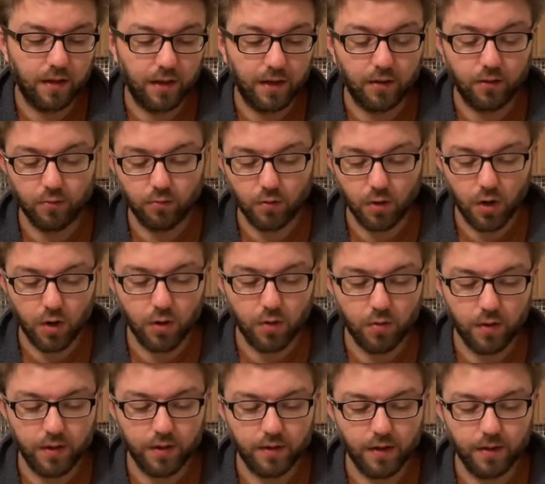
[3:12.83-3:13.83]
grow,
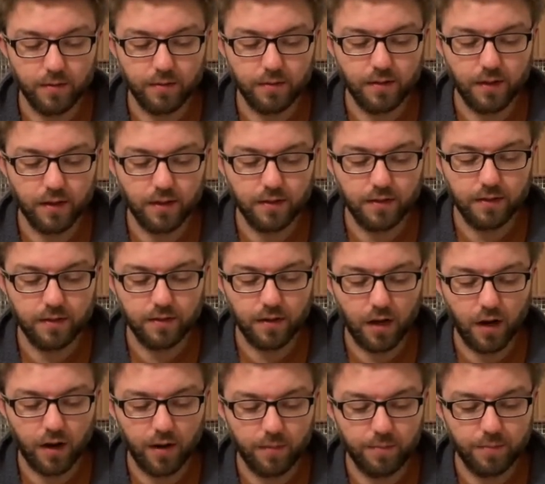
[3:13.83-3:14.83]
and
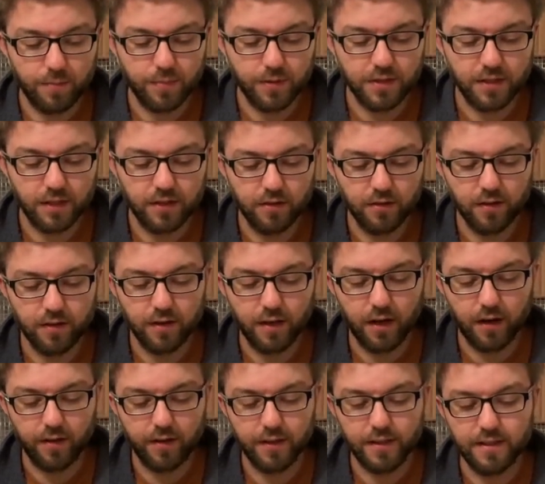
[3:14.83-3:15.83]
particularly
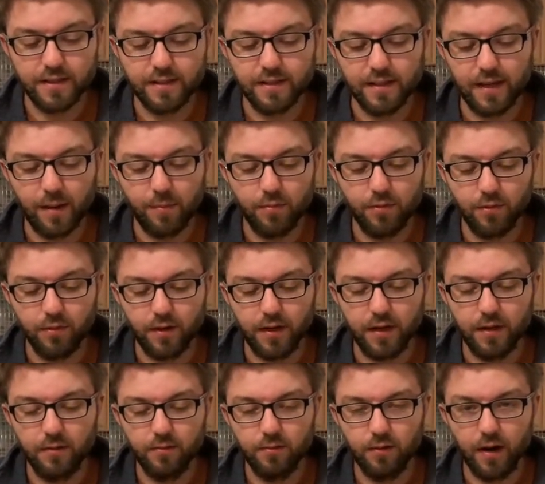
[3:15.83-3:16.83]
how they
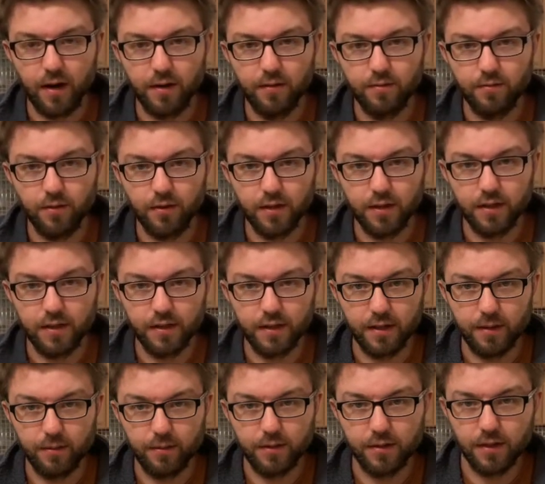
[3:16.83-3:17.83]
separate, right,
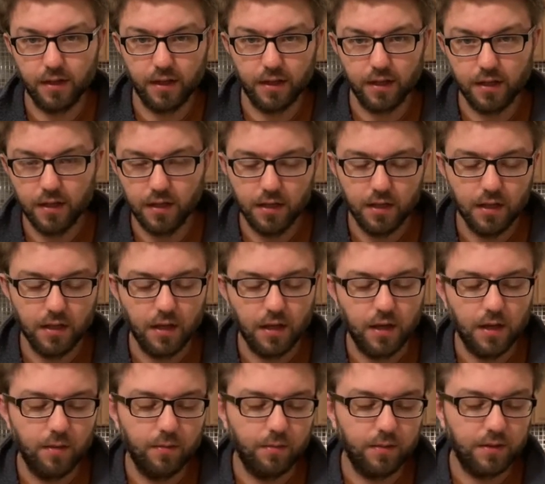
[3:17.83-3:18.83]
vertically
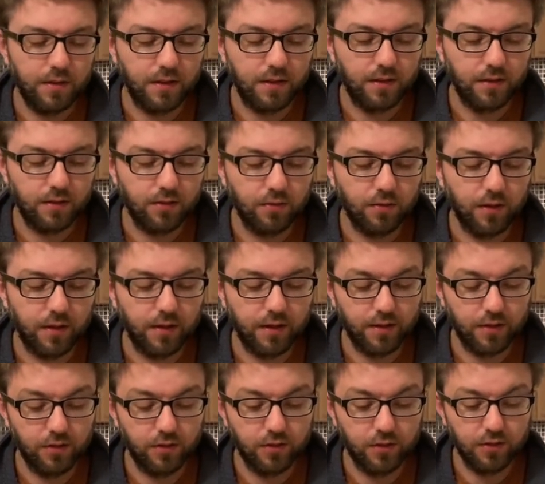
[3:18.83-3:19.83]
within the soil.
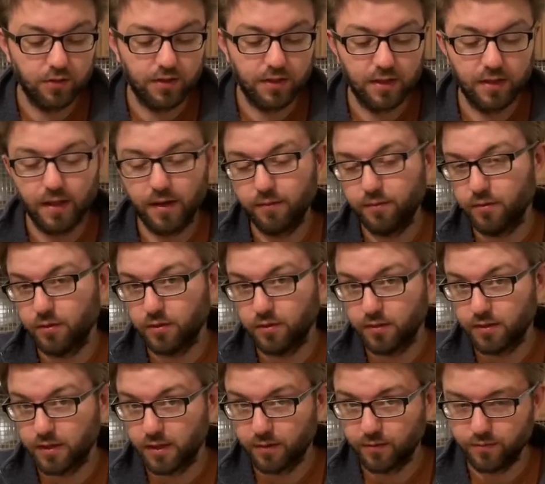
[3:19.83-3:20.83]
And you should see that for
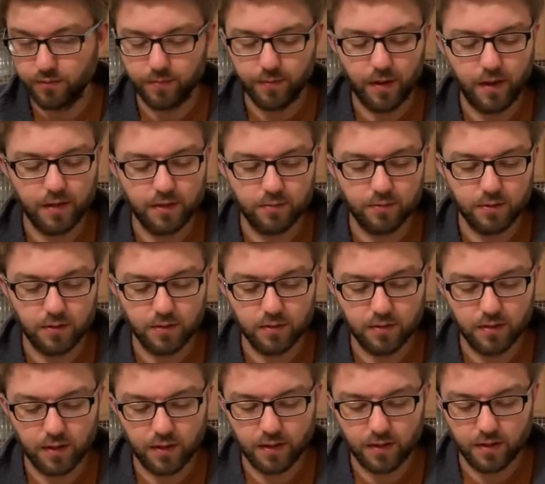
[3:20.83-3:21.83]
yourself as
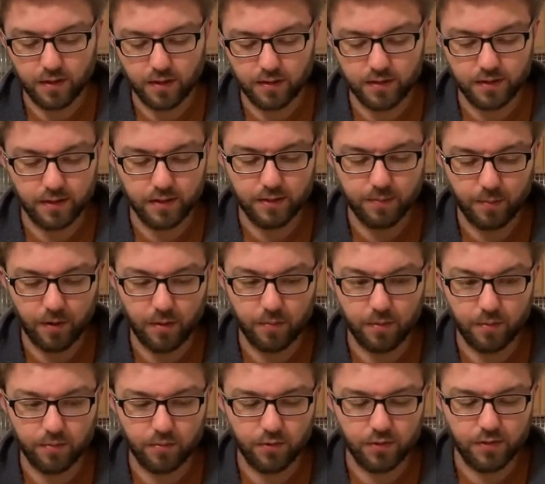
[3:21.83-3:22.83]
the
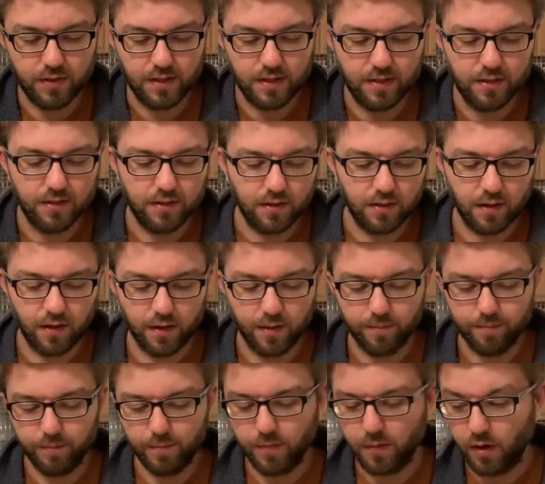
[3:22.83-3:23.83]
experiment proceeds
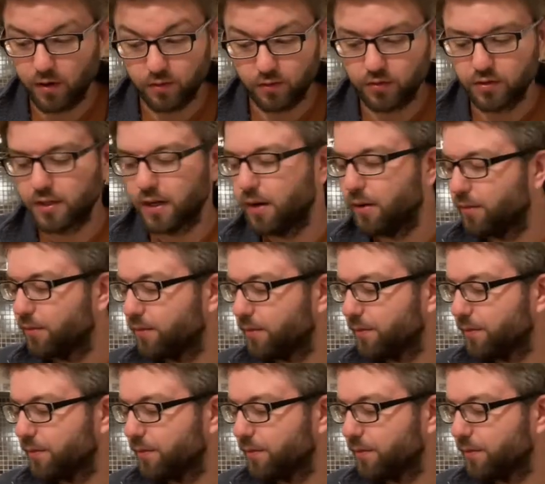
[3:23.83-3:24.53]
on your shelf.